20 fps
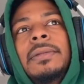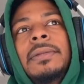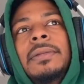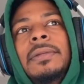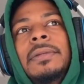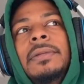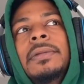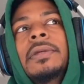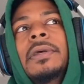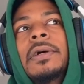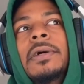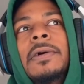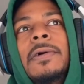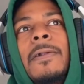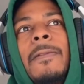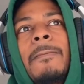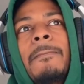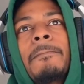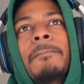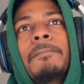You know,
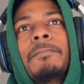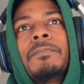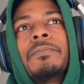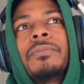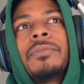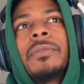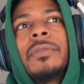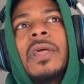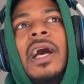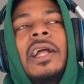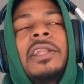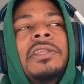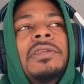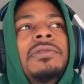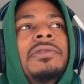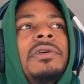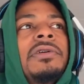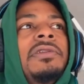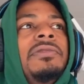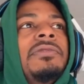a lot of you
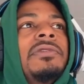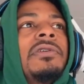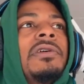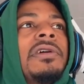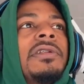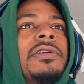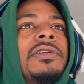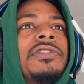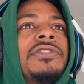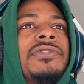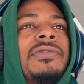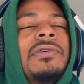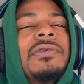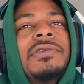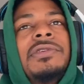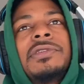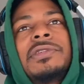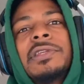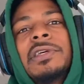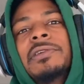don't even know how to control
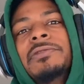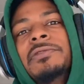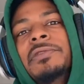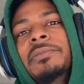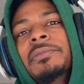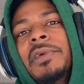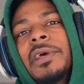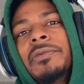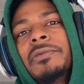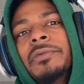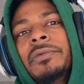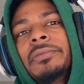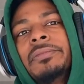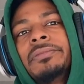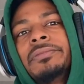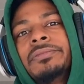yourself in the bedroom.